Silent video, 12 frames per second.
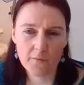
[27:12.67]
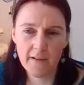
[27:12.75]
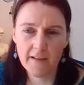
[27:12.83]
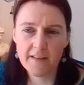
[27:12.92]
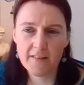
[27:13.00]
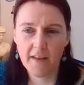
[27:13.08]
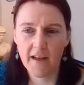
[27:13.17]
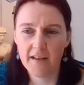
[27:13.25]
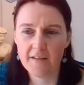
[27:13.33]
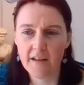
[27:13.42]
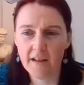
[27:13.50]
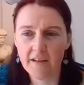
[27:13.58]
find that
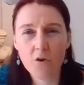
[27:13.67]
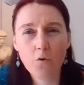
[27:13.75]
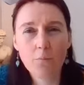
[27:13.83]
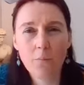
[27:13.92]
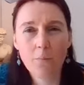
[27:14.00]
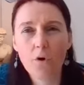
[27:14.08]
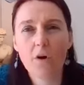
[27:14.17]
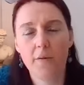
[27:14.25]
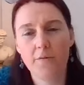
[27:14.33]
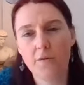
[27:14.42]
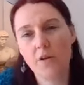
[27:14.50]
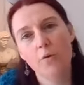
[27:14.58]
and know more
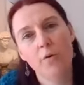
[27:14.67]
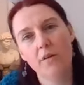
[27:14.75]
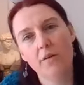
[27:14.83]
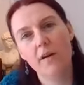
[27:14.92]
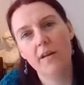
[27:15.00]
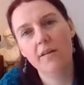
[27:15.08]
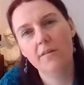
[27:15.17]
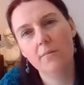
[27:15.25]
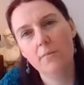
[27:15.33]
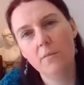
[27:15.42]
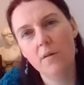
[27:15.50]
about you and